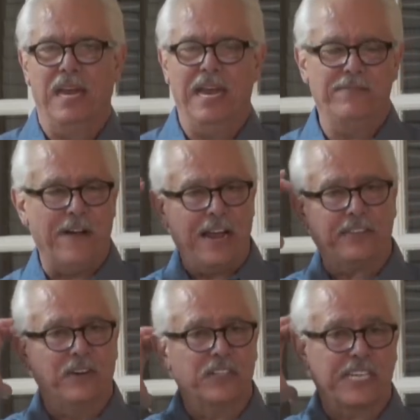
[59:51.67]
In fact,
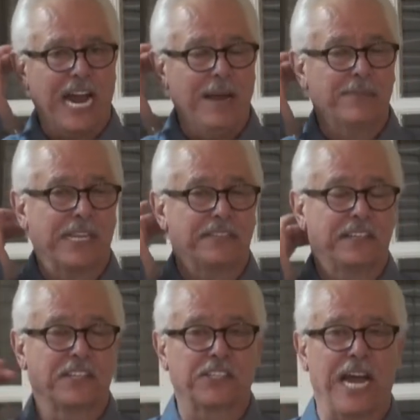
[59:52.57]
there's times that the
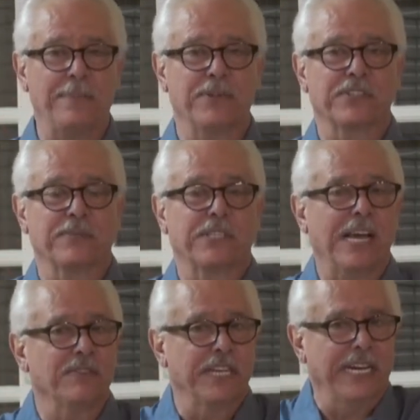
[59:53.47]
disciples
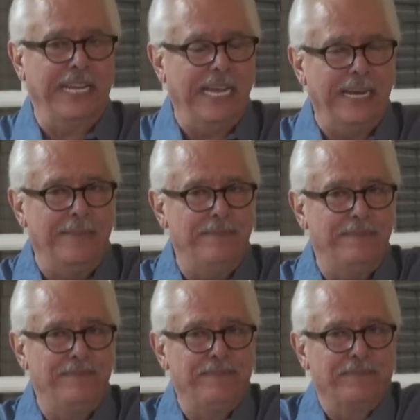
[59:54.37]
themselves didn't get it.
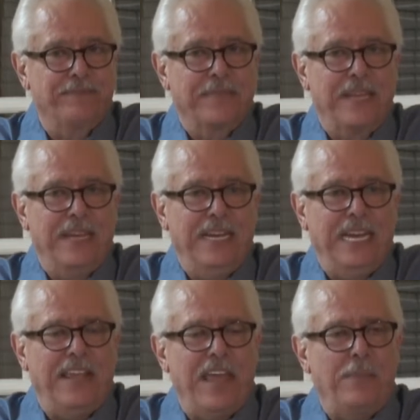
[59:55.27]

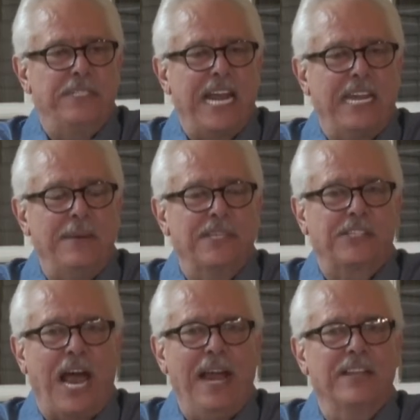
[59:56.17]
And they would take him
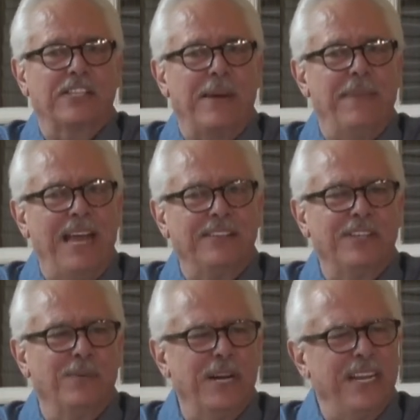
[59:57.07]
aside and say,
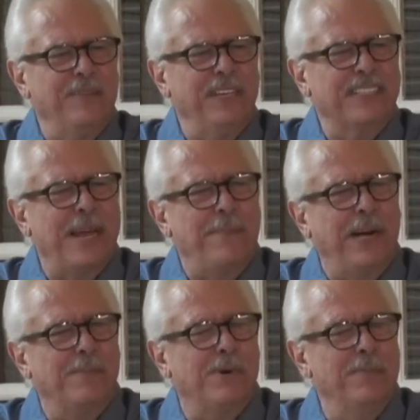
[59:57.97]
Master, what, do you, what does that
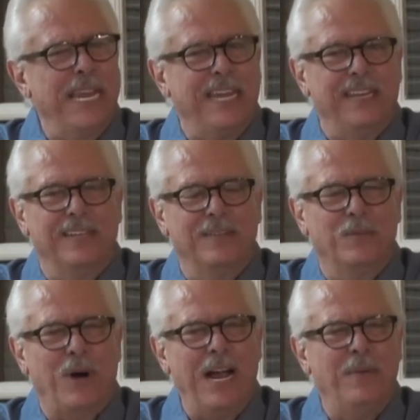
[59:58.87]
parable mean? What,